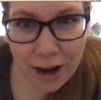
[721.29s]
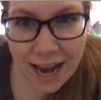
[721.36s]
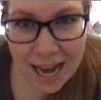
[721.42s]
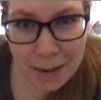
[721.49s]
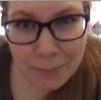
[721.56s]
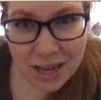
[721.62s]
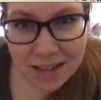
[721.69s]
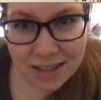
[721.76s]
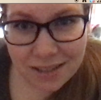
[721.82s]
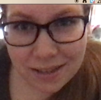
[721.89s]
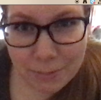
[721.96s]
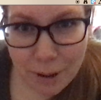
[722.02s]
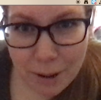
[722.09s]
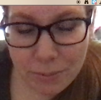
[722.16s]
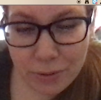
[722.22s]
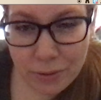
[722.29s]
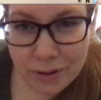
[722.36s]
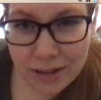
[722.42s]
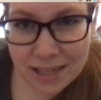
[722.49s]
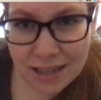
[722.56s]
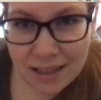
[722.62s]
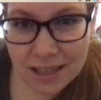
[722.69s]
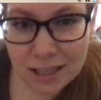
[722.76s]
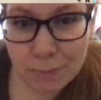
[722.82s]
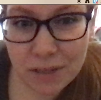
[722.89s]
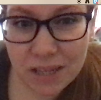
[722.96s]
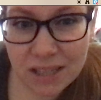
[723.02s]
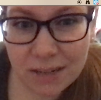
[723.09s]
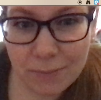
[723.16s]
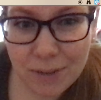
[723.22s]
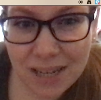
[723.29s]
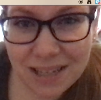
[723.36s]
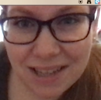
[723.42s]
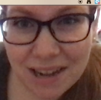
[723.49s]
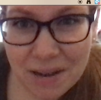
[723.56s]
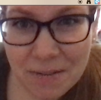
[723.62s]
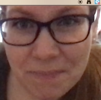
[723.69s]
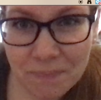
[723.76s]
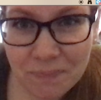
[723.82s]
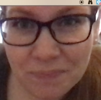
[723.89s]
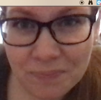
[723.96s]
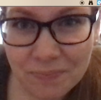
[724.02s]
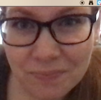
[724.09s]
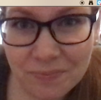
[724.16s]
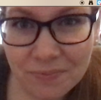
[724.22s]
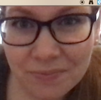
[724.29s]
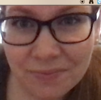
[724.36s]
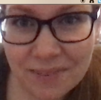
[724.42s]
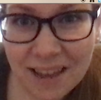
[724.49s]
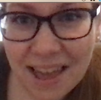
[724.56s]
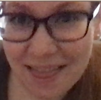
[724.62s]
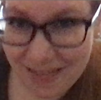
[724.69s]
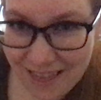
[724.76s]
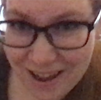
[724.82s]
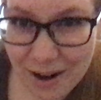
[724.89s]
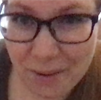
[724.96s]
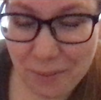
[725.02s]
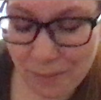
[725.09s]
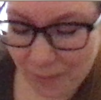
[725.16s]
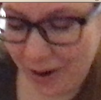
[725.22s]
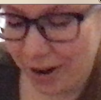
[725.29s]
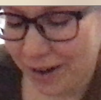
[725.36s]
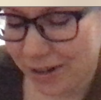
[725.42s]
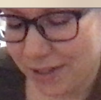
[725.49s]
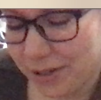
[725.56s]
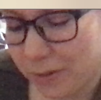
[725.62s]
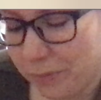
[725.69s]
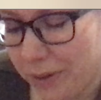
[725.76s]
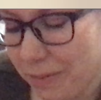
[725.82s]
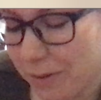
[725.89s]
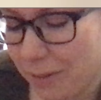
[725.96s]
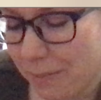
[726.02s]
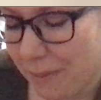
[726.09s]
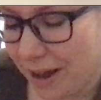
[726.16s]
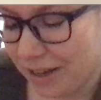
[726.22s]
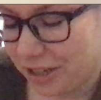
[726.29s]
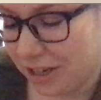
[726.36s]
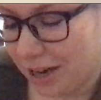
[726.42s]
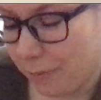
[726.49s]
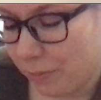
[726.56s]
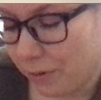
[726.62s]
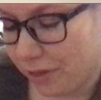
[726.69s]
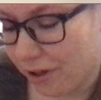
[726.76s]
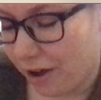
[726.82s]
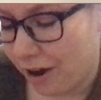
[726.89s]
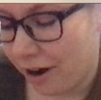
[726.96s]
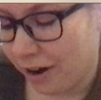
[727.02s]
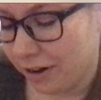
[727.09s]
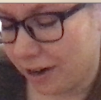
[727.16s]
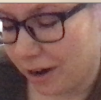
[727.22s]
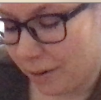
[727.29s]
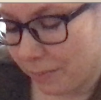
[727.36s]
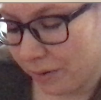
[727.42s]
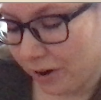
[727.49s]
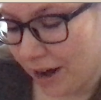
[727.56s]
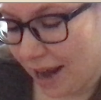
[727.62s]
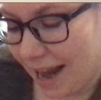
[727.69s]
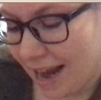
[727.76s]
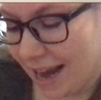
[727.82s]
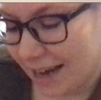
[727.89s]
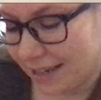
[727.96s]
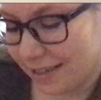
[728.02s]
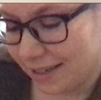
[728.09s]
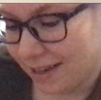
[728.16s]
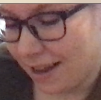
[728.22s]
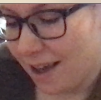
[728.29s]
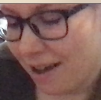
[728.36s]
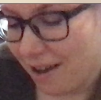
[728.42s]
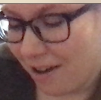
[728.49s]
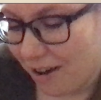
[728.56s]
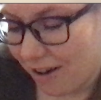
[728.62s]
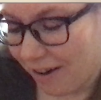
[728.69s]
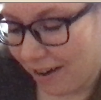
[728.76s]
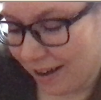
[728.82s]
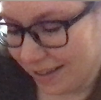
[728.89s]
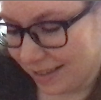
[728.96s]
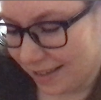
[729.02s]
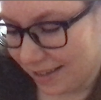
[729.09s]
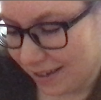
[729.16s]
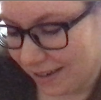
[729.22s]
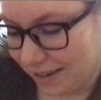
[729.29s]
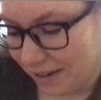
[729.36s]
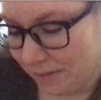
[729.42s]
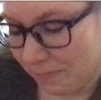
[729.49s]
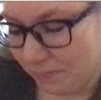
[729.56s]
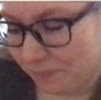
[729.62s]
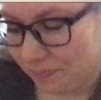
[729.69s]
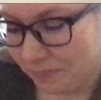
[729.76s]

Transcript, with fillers: eight piece pepperonis on this piece of pizza? There were, so we will match it up with our number eight. Awesome!